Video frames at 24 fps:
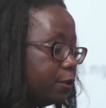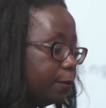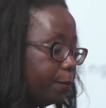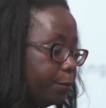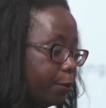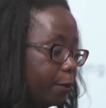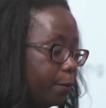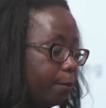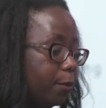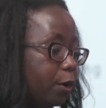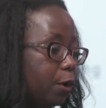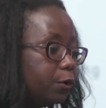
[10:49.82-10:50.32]
to
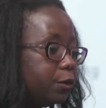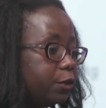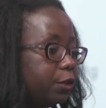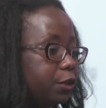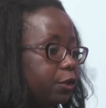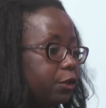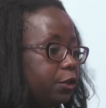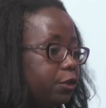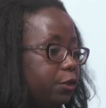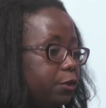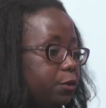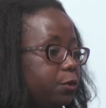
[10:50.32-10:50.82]
promote
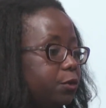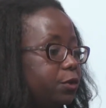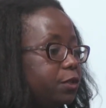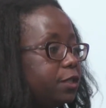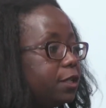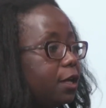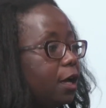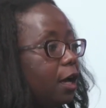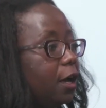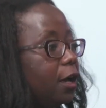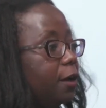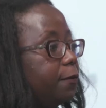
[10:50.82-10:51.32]
the use
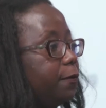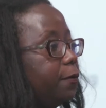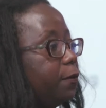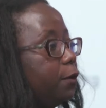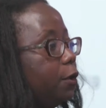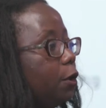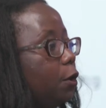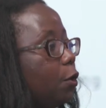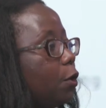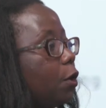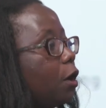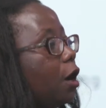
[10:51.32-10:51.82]
of
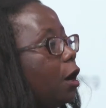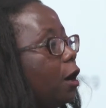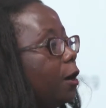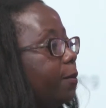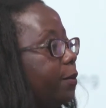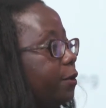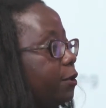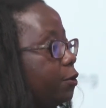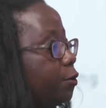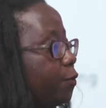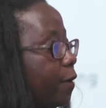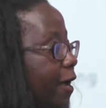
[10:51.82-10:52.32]
low
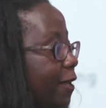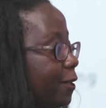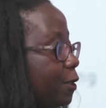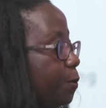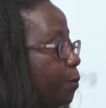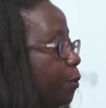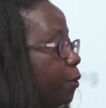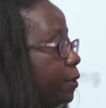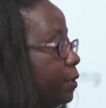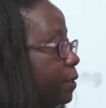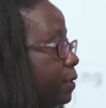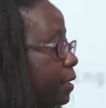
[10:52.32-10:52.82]
carbon
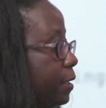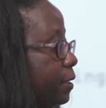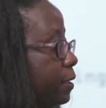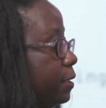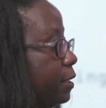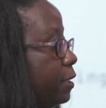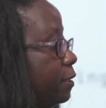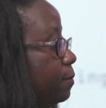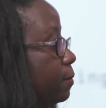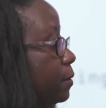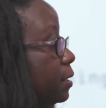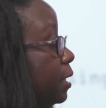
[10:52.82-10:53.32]
transport
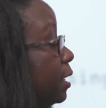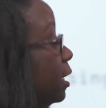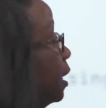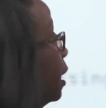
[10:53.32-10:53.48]
systems.